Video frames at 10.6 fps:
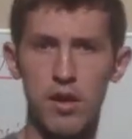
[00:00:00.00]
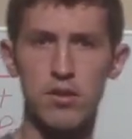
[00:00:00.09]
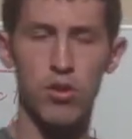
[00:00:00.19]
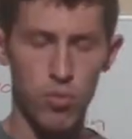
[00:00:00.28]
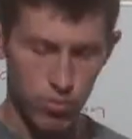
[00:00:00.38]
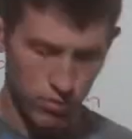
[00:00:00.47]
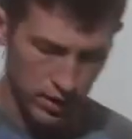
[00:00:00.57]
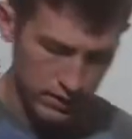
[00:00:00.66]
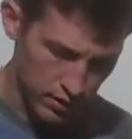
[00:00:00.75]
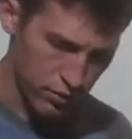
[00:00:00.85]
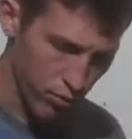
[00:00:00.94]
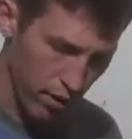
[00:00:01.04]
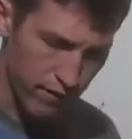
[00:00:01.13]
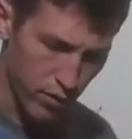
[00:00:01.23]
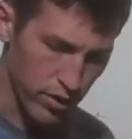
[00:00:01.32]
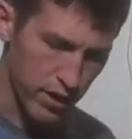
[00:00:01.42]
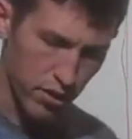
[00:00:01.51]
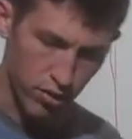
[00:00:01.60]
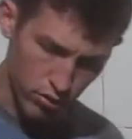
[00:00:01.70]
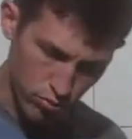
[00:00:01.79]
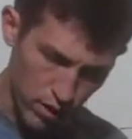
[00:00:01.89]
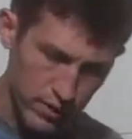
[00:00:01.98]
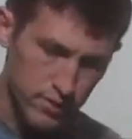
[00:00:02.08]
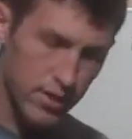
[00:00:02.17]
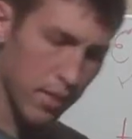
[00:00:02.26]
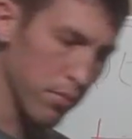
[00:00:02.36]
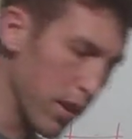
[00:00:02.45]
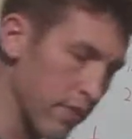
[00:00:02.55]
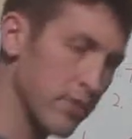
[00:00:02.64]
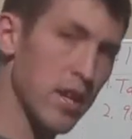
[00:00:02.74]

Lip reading: So as he's a right-footed kicker, he goes right step, left